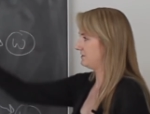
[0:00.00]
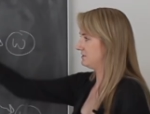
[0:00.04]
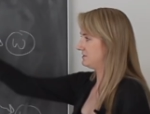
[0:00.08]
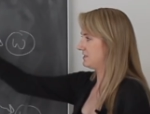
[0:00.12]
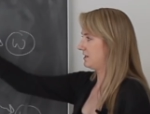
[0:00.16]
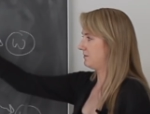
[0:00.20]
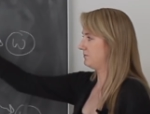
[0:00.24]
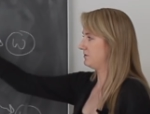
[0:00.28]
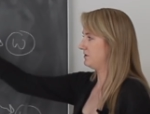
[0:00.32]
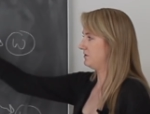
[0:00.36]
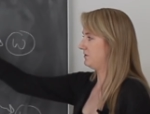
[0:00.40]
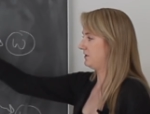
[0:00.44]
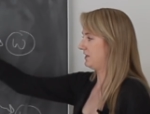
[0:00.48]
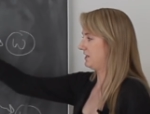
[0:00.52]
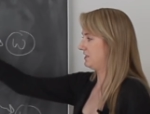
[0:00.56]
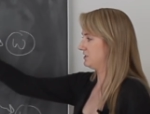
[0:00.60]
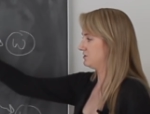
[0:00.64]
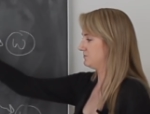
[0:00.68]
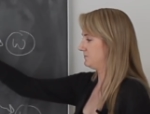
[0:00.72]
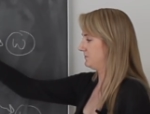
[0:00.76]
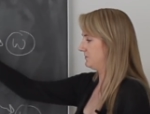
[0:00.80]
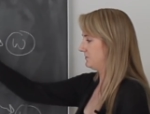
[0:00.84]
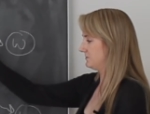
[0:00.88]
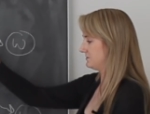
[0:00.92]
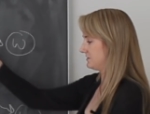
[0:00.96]
the W
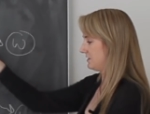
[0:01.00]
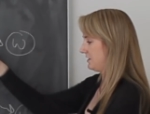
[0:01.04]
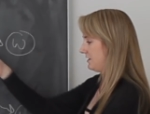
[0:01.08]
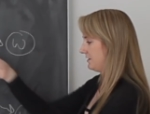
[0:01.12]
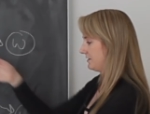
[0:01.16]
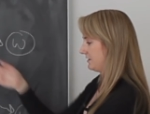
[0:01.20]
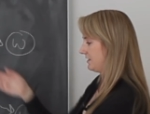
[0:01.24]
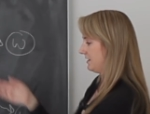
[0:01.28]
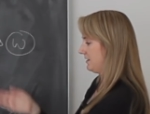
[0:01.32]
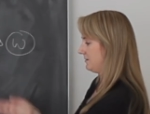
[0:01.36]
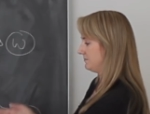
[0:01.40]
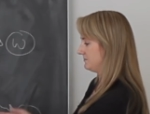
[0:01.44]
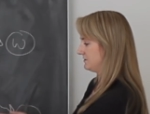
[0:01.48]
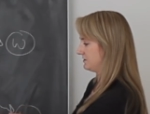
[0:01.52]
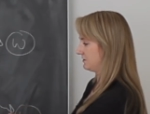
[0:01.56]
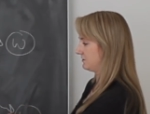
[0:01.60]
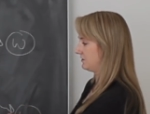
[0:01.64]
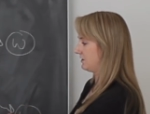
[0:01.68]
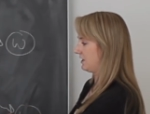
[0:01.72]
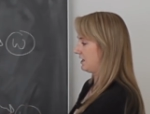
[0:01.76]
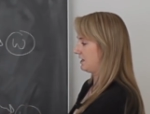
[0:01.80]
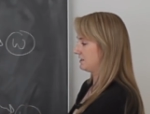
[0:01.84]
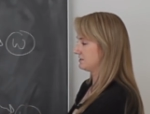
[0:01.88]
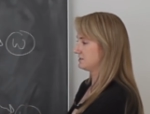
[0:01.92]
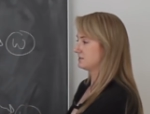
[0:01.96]
gauge boson comes
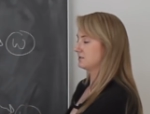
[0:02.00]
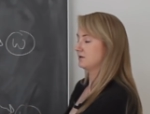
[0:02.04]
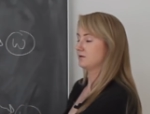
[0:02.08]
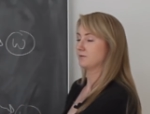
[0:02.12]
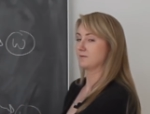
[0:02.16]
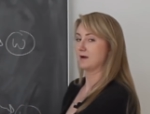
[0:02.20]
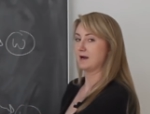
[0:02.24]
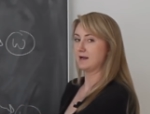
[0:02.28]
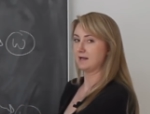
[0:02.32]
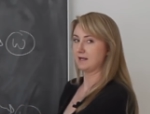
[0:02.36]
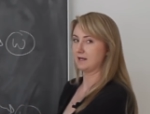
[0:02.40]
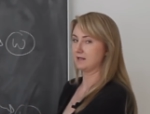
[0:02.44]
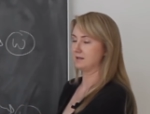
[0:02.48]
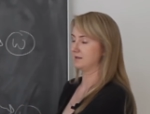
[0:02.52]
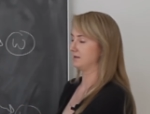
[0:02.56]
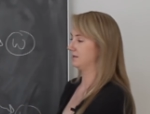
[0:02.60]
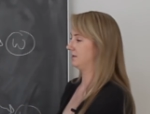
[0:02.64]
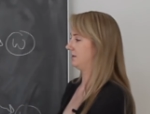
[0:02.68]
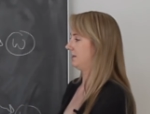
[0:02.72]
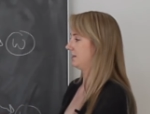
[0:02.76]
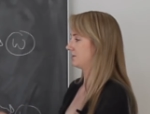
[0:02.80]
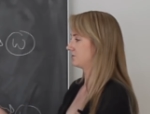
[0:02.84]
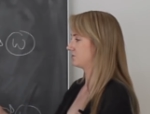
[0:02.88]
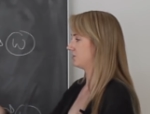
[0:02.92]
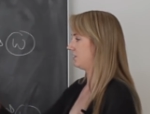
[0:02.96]
across a right-handed
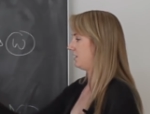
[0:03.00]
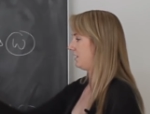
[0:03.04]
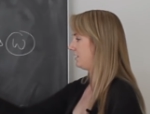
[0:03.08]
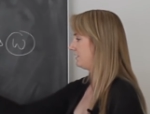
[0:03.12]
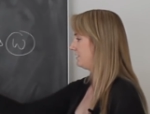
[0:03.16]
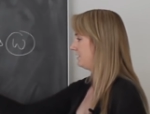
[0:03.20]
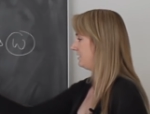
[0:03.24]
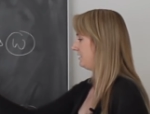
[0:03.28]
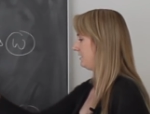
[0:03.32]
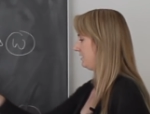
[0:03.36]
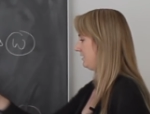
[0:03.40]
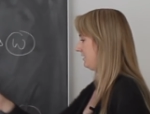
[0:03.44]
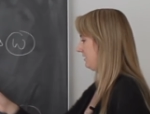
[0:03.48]
electron,